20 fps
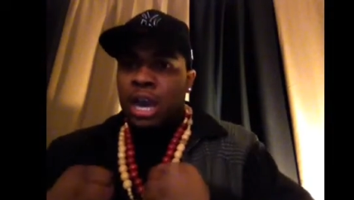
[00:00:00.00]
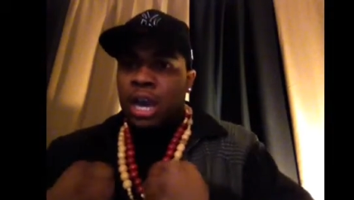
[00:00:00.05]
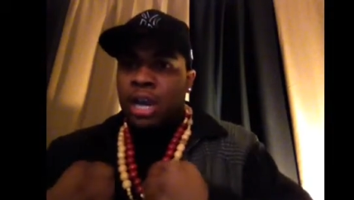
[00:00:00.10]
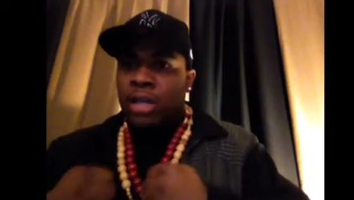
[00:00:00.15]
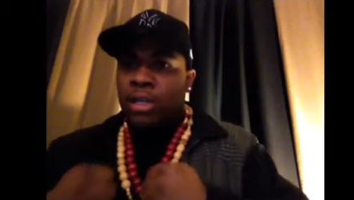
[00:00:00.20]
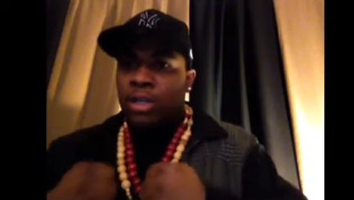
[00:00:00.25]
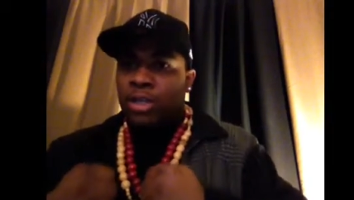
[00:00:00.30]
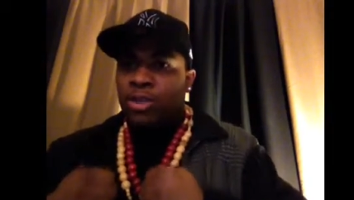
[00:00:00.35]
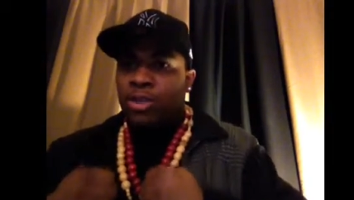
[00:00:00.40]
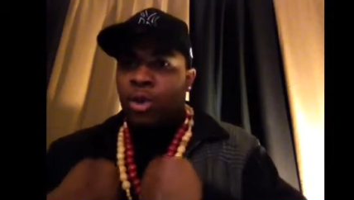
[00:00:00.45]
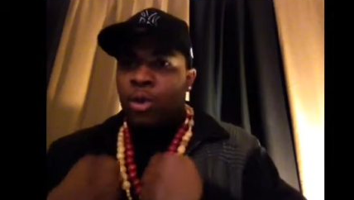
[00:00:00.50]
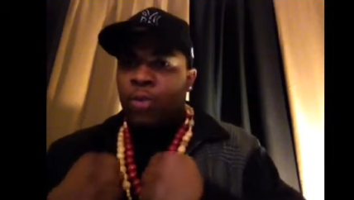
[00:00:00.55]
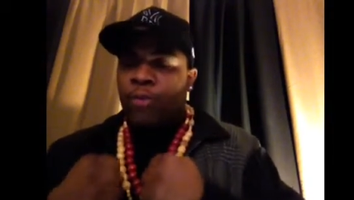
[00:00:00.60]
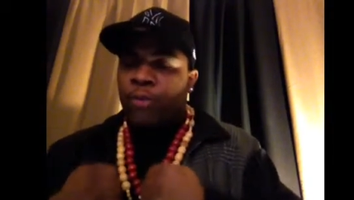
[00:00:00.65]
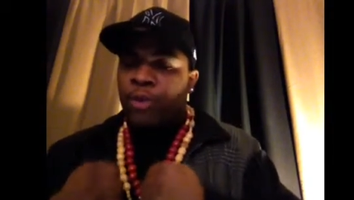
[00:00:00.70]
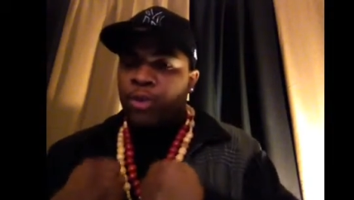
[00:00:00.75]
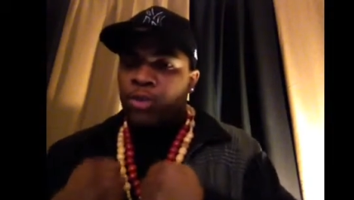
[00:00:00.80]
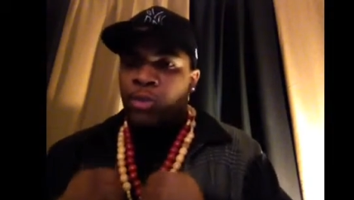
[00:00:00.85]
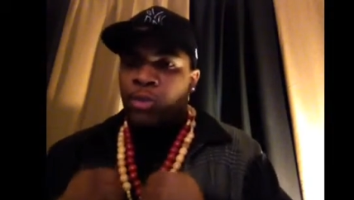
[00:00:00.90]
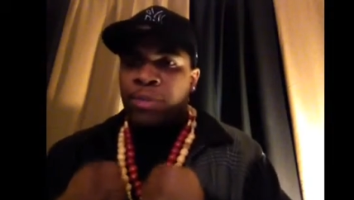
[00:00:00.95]
uh, you know,
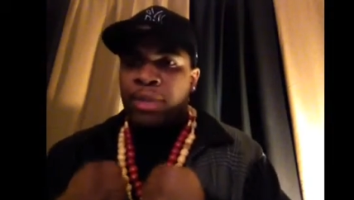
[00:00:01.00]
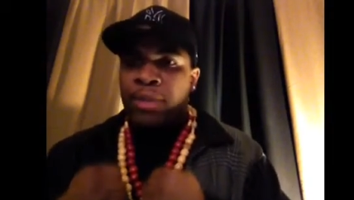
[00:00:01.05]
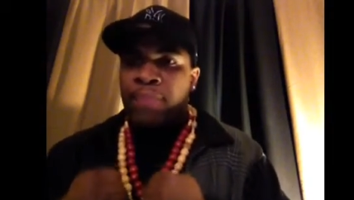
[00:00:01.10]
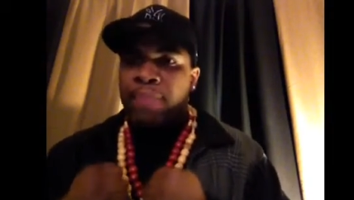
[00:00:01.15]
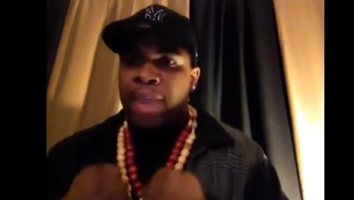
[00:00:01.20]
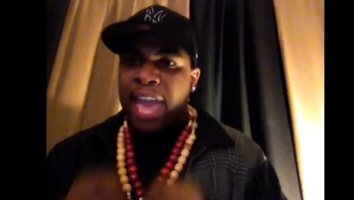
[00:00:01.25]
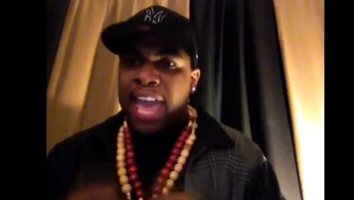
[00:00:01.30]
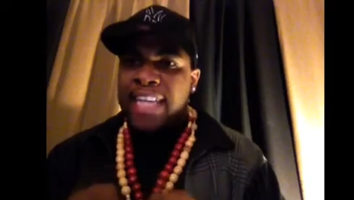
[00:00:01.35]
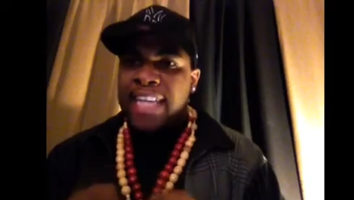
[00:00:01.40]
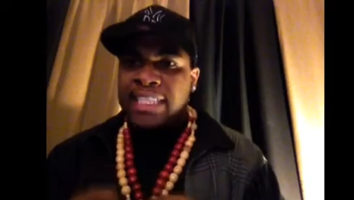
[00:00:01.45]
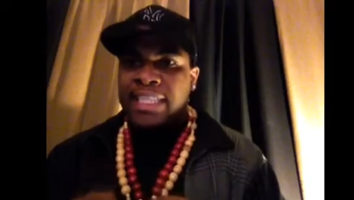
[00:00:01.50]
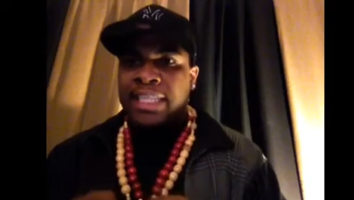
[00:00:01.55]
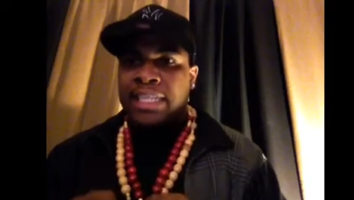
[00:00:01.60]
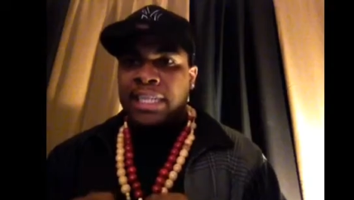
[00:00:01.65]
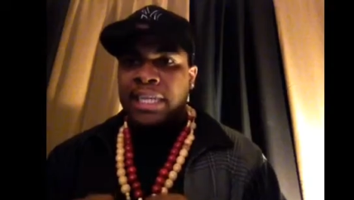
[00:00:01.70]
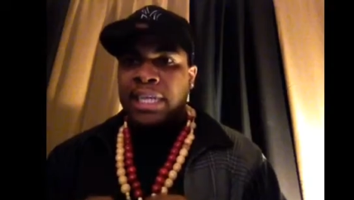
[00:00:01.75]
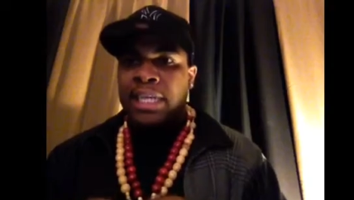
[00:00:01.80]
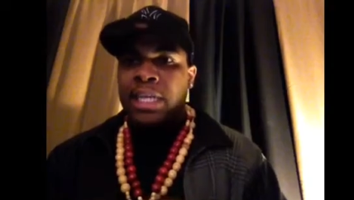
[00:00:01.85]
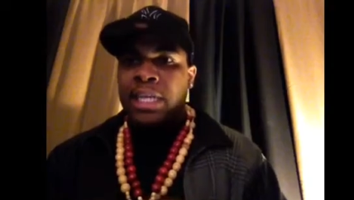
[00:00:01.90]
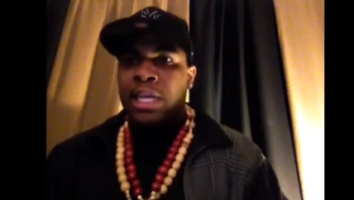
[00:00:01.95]
for you to be
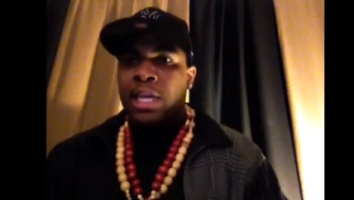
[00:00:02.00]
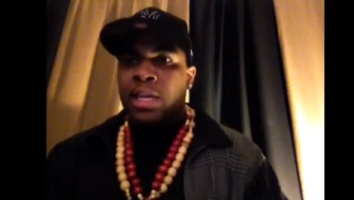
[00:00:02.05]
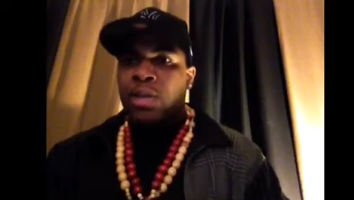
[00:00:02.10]
masculine.